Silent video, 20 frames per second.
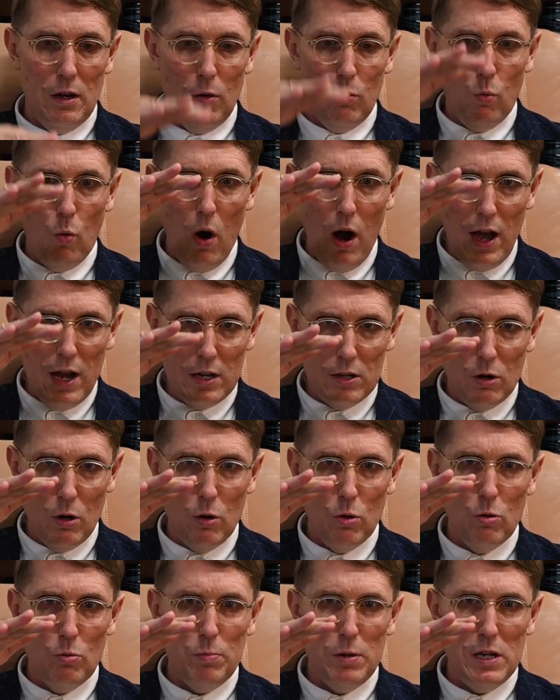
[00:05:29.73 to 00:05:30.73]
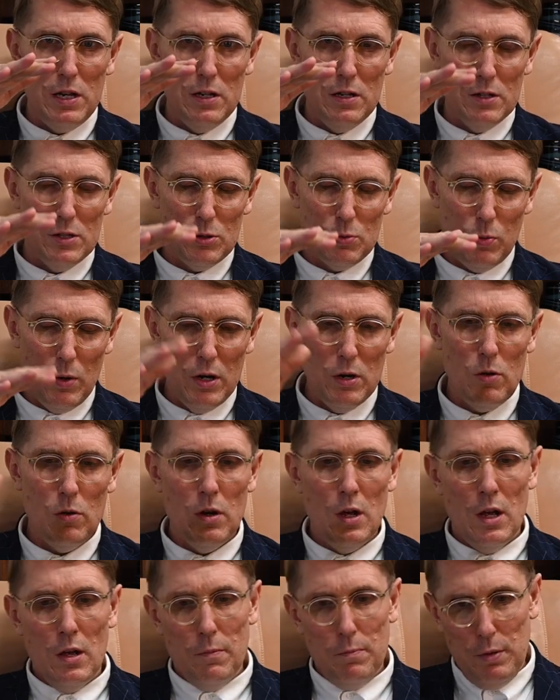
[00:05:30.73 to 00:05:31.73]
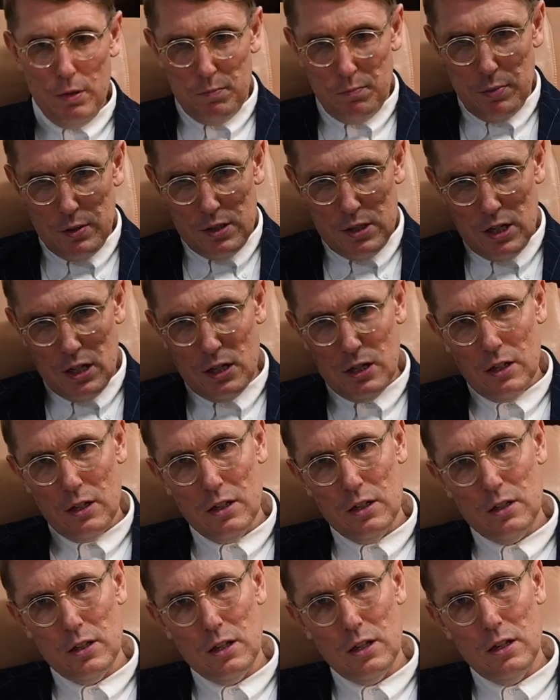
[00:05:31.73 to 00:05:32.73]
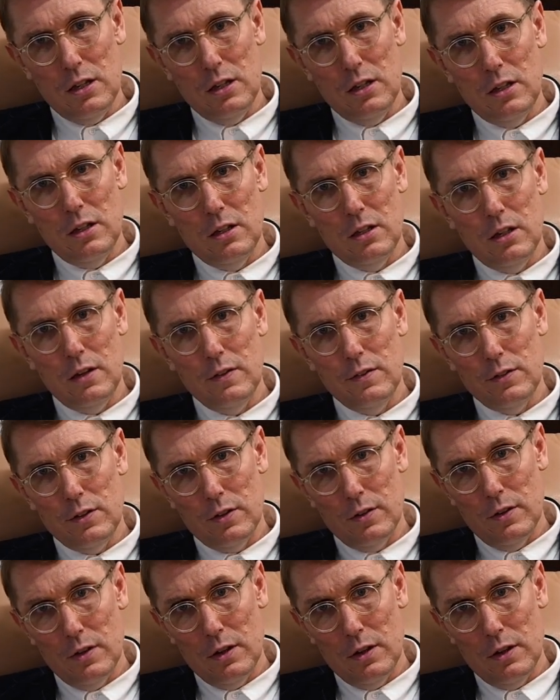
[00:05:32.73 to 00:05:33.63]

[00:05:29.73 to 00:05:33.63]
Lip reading: wide obi as well, but particularly the